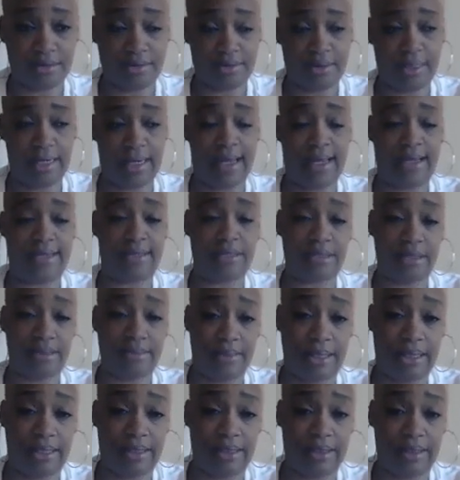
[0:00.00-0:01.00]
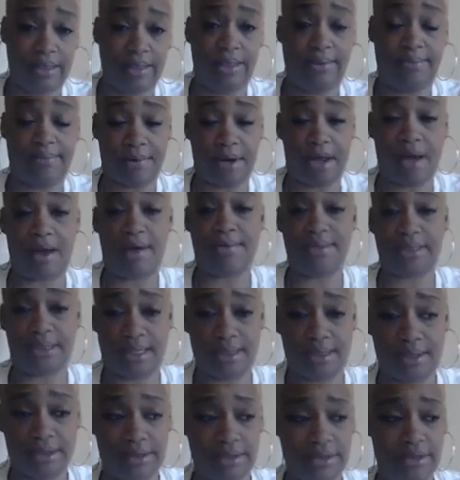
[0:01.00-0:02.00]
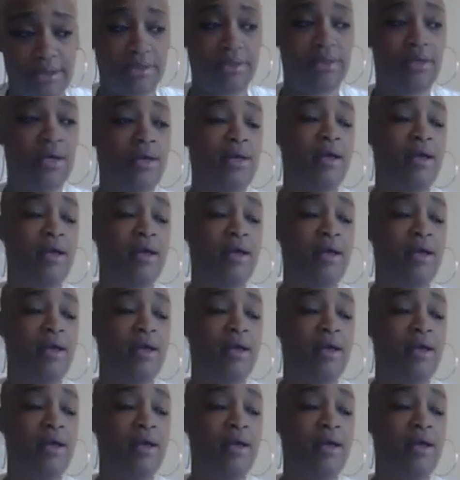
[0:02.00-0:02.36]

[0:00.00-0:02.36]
May not answer immediately, but I always answer.